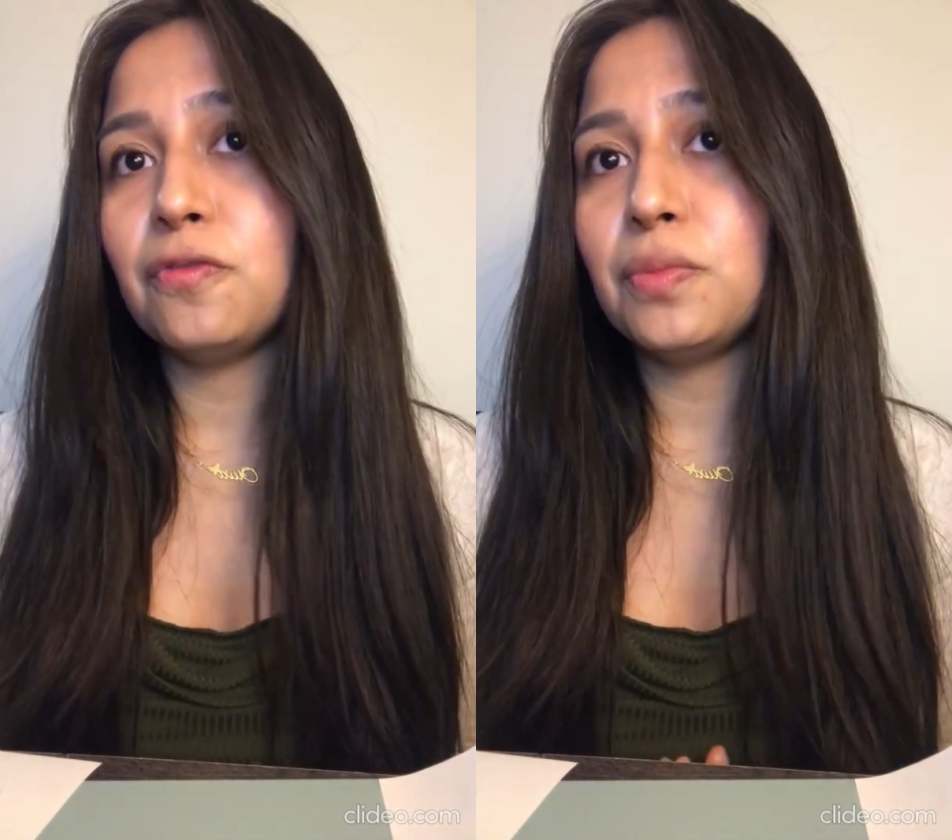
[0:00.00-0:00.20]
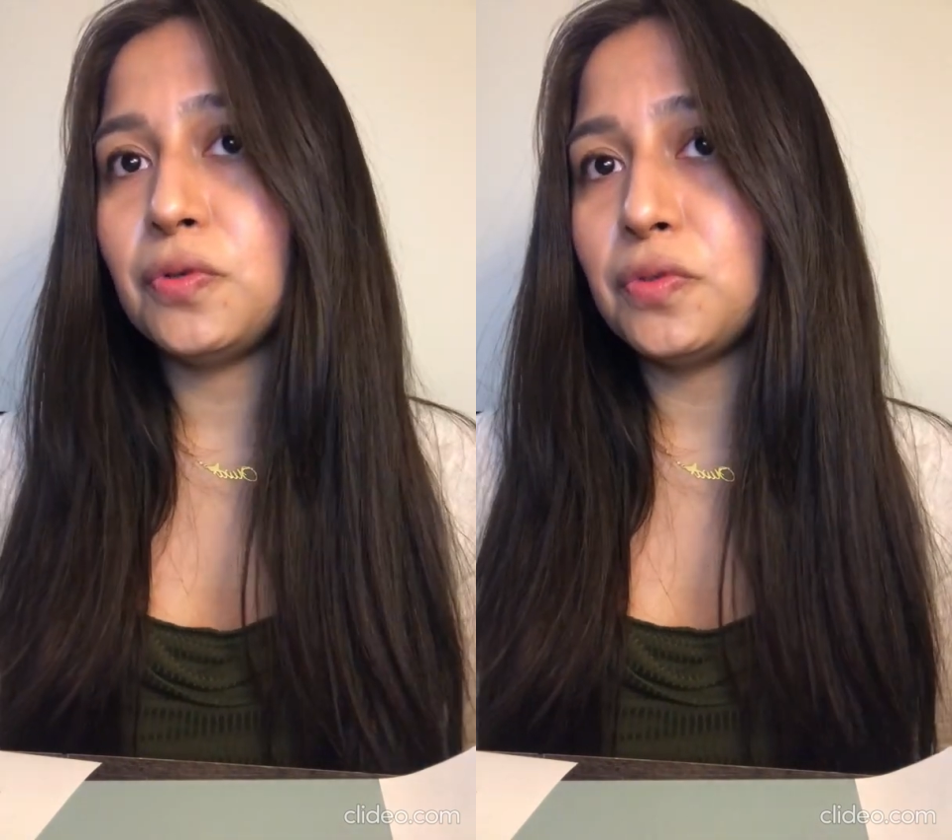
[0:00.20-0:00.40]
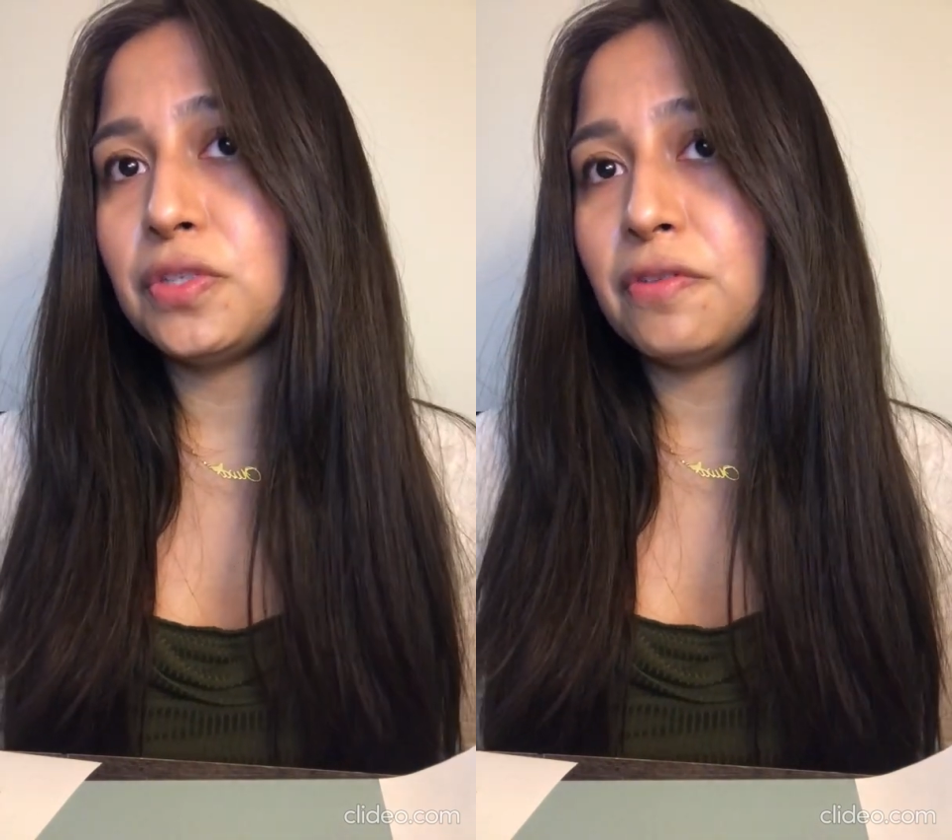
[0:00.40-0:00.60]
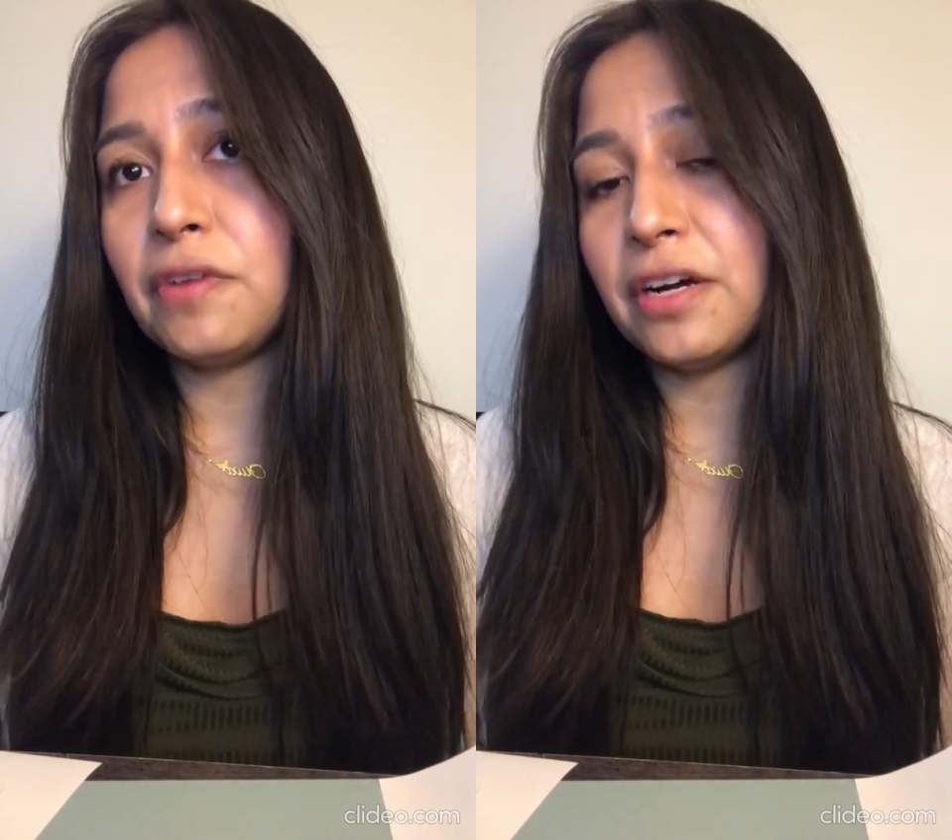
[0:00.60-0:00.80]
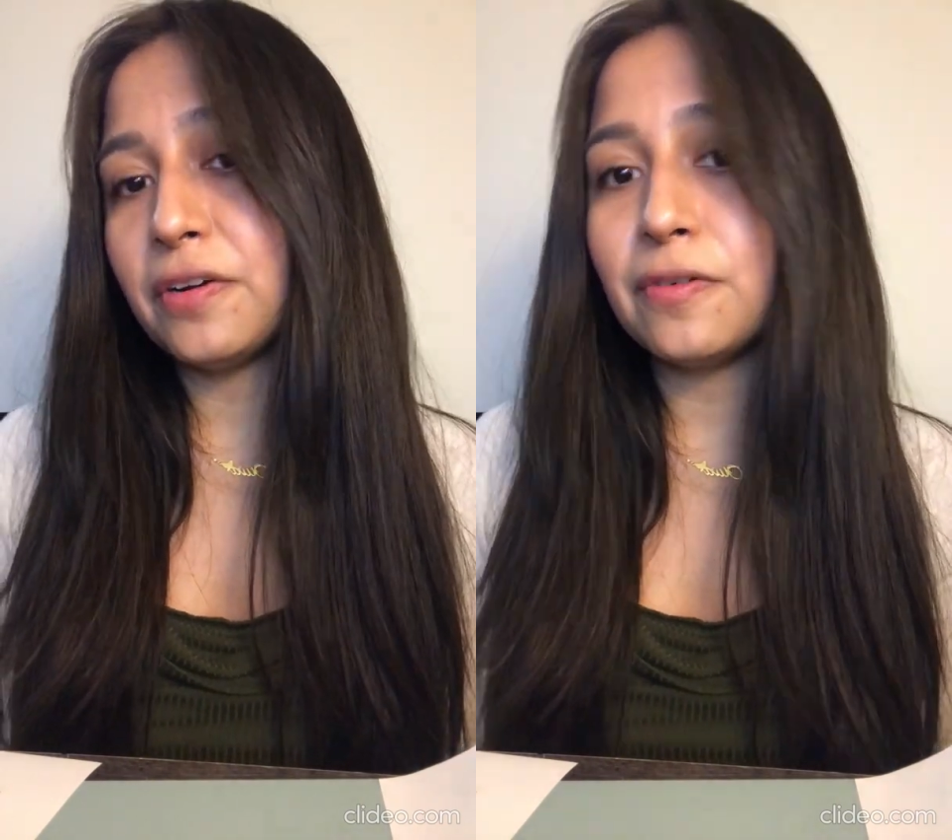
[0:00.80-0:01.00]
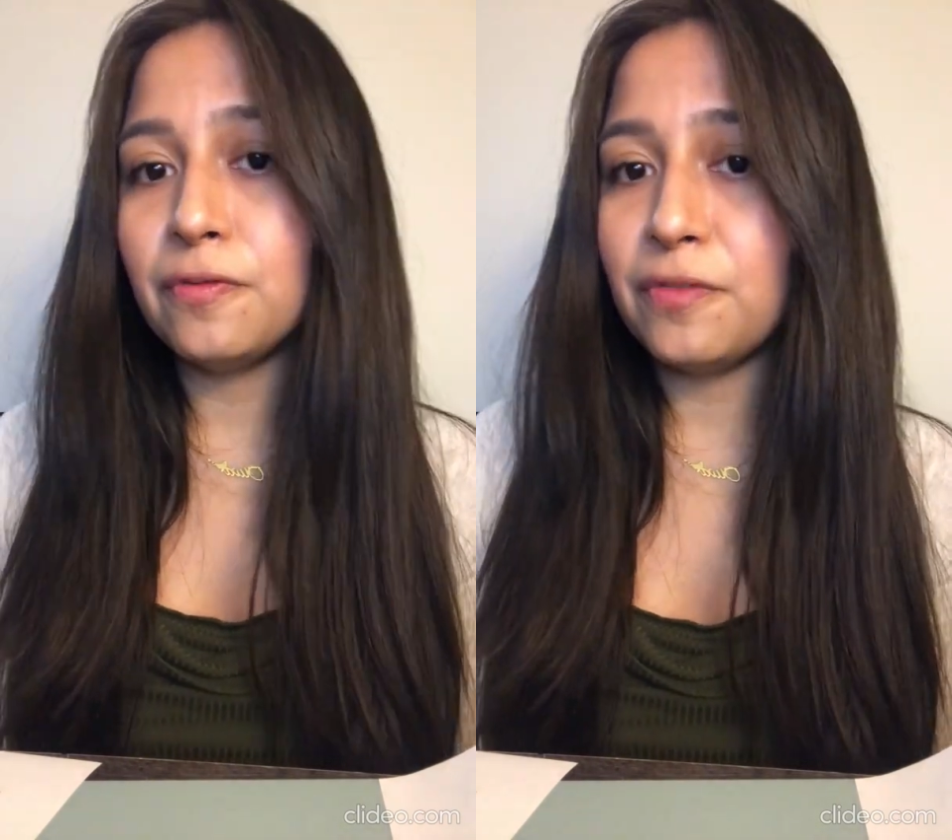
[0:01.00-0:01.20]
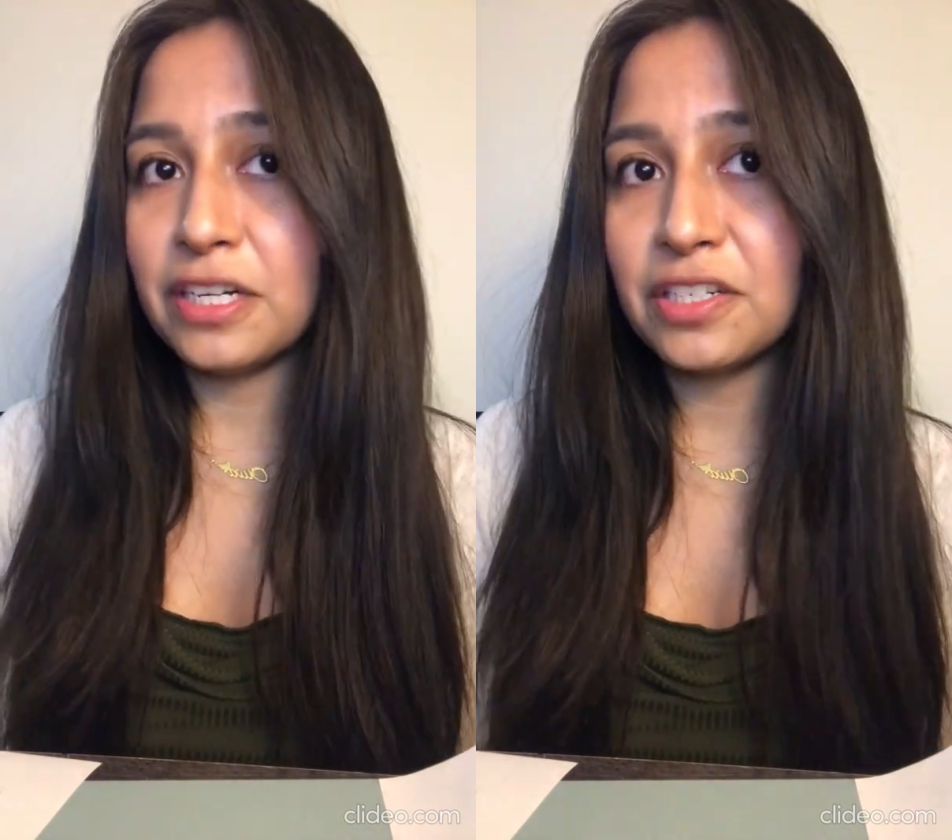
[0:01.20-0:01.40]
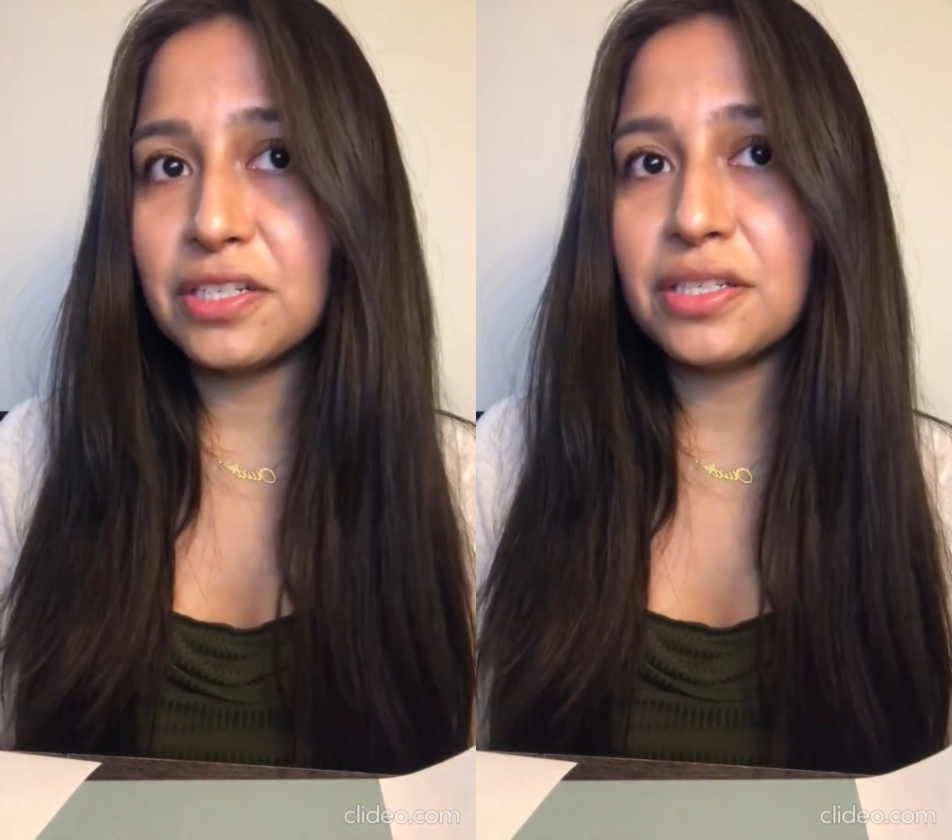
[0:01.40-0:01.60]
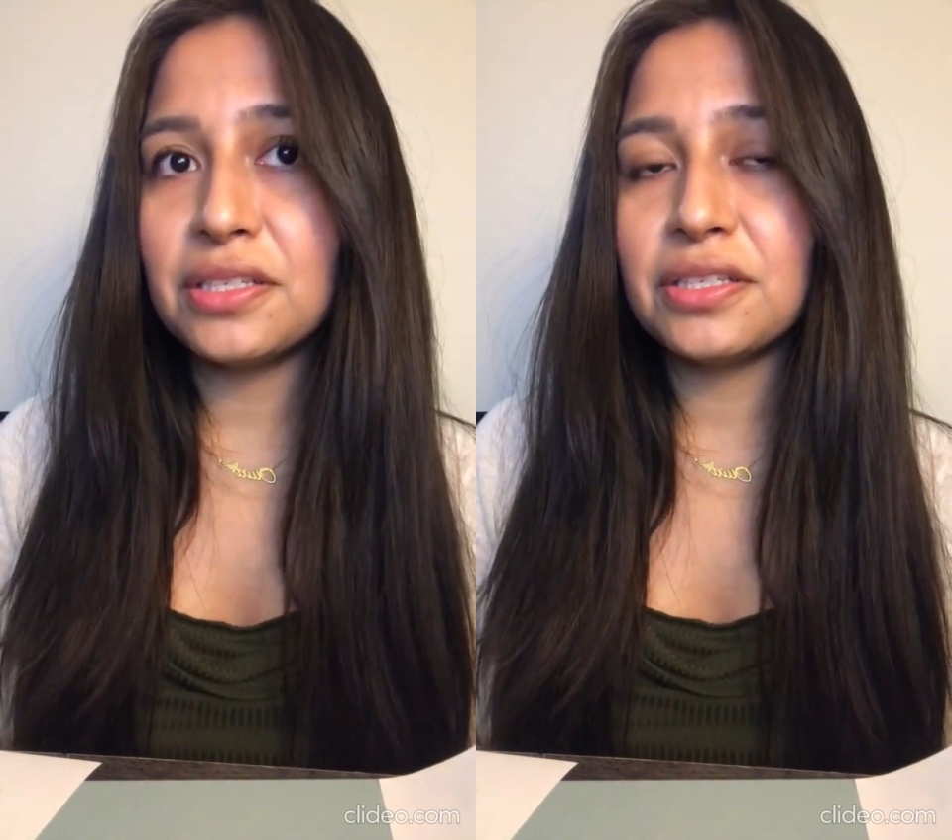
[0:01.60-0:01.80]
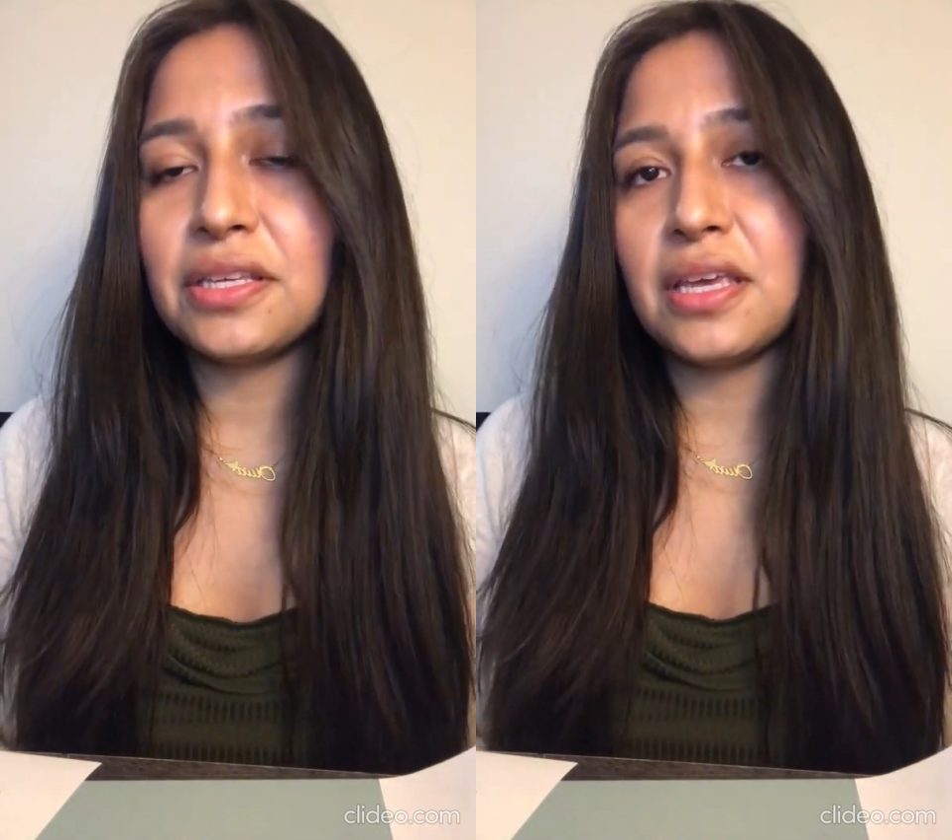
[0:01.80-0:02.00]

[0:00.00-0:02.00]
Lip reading: most viral infections,